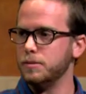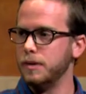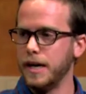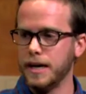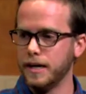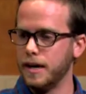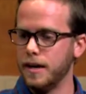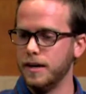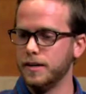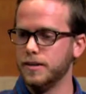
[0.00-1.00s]

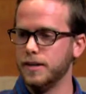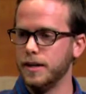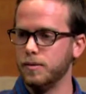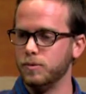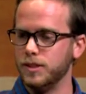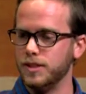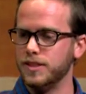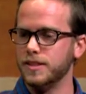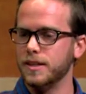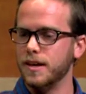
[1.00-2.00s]
pancakes, and we
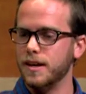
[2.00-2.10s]
just,